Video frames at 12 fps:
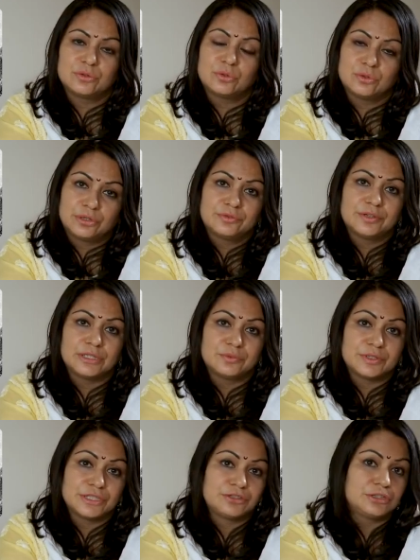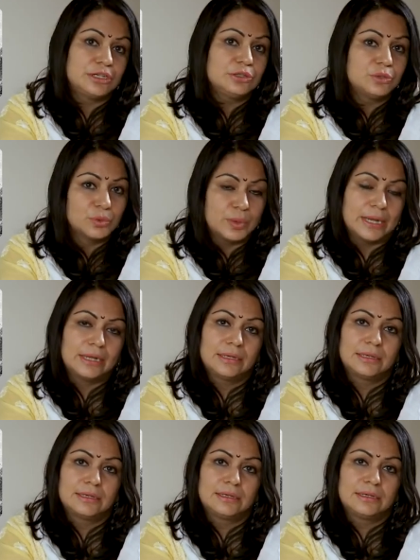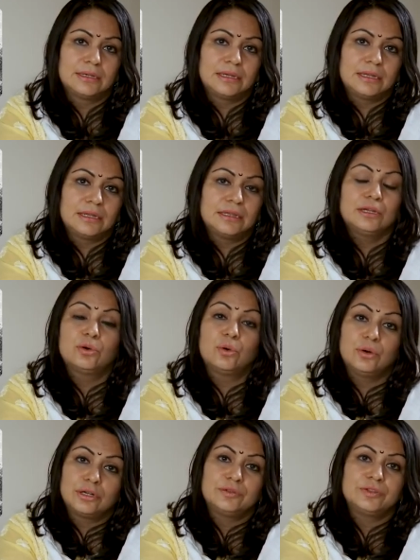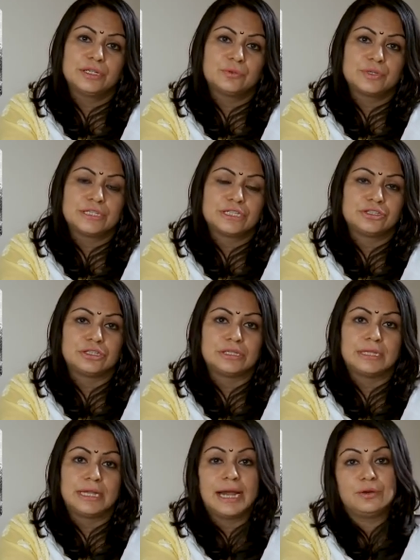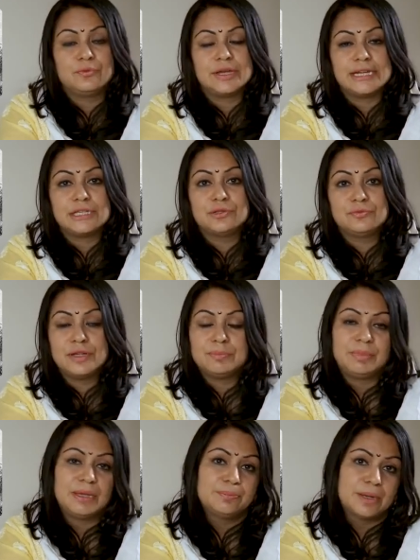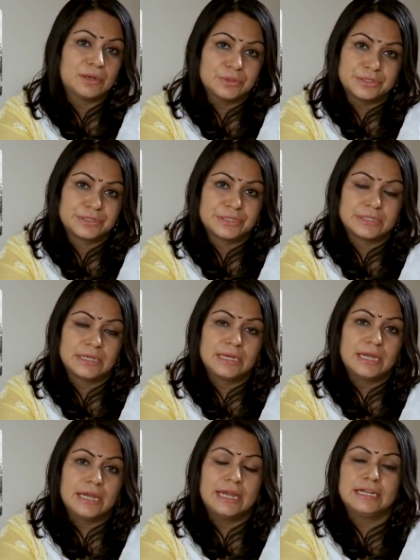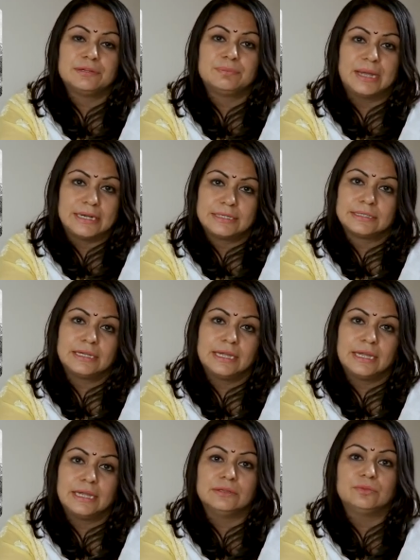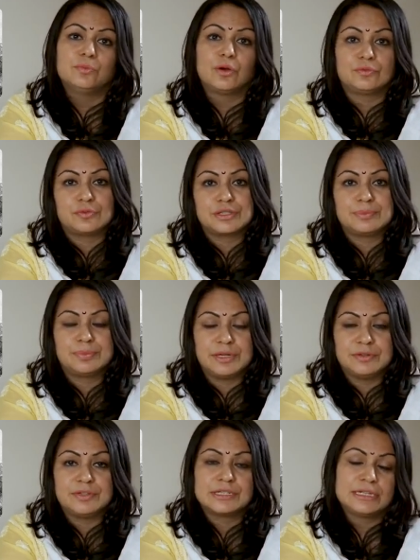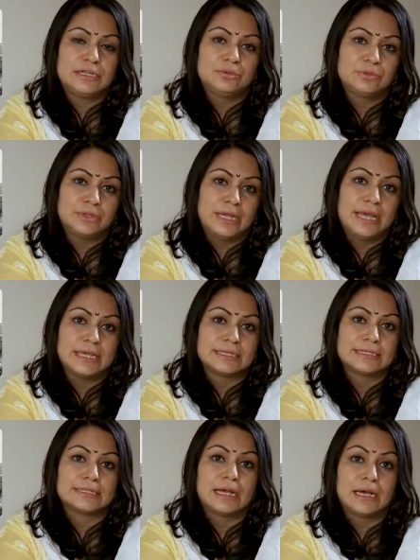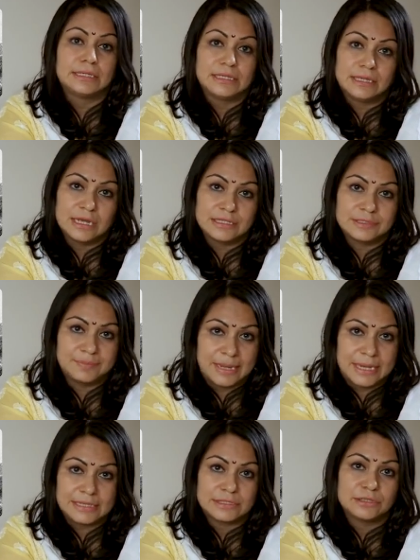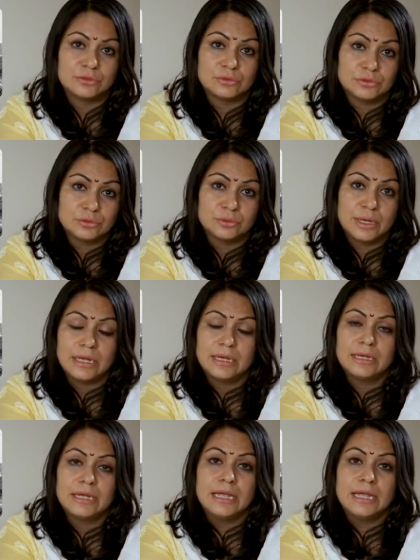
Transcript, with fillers: a court of inquisition in Goa. The court of inquisition had very sweeping powers. It met in what was previously known as Adil Khan's palace in Old Goa.